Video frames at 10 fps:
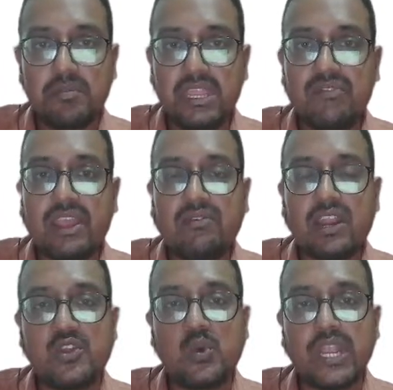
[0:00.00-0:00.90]
Meanwhile,
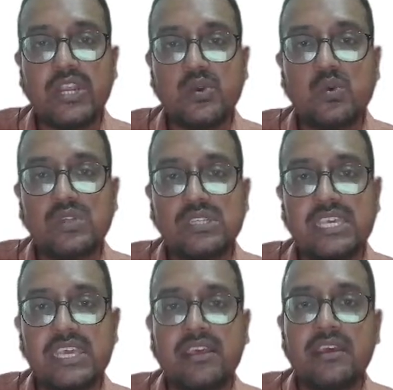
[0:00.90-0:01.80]
what you can do,
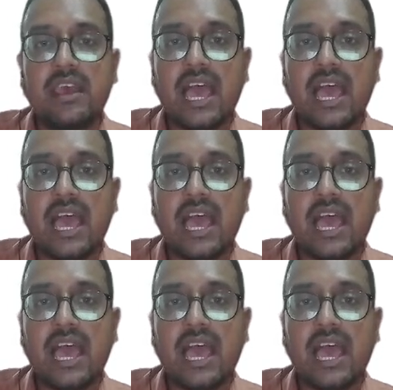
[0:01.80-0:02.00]
see,